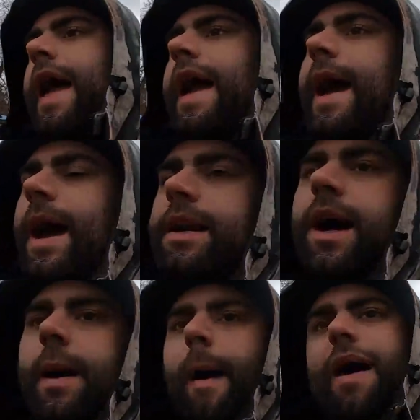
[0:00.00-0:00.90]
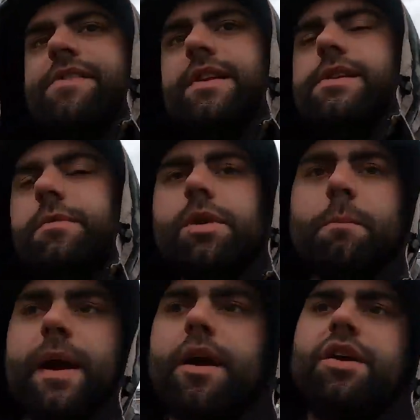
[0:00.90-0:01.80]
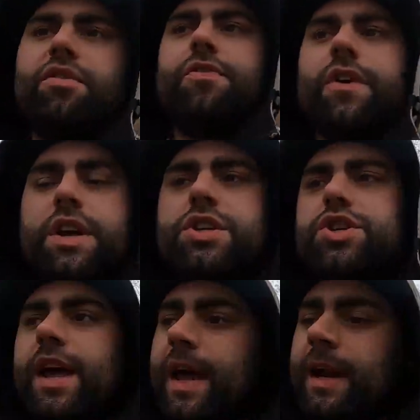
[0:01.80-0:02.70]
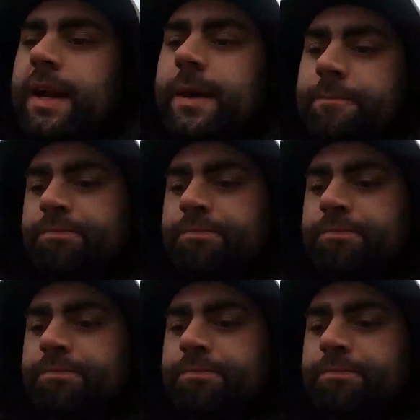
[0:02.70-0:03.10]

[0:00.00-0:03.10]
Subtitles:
And I've seen some comparative footage, and